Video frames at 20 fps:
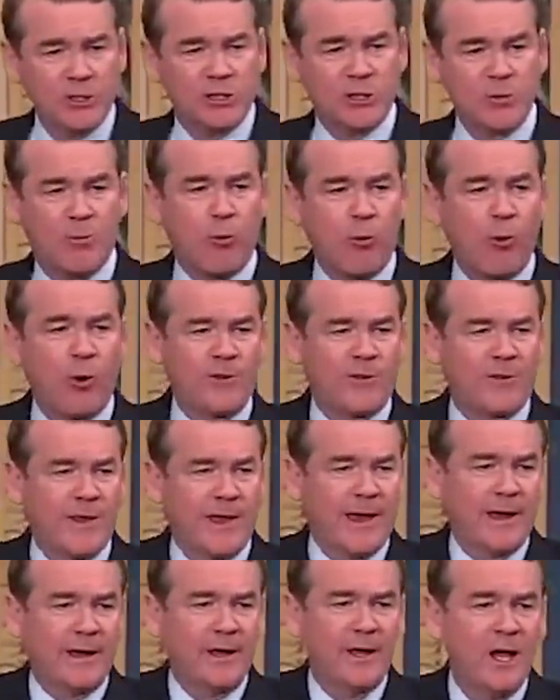would support
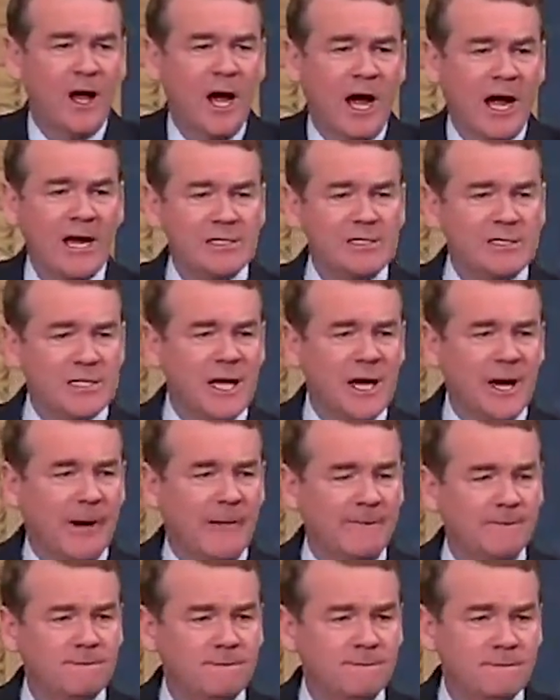that
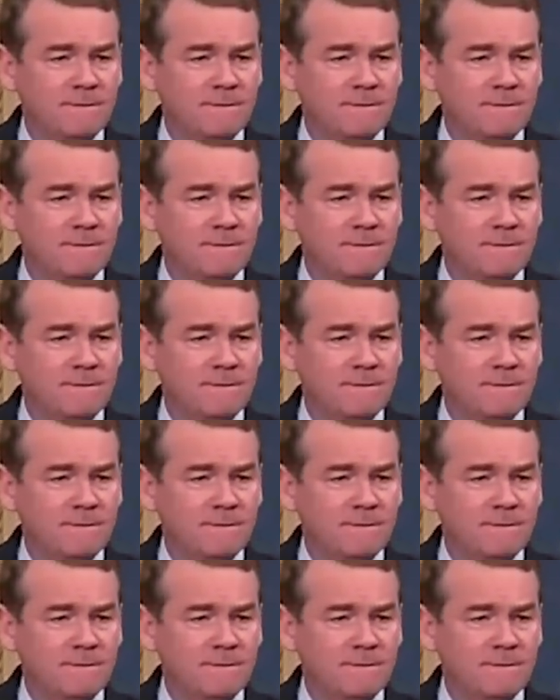idea.